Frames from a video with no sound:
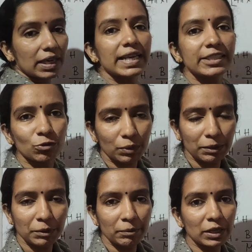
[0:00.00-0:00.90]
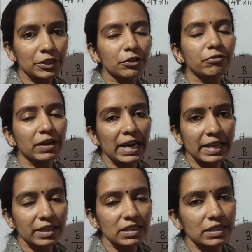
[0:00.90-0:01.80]
Relative permeability of
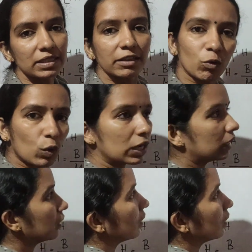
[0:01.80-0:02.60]
air is 1.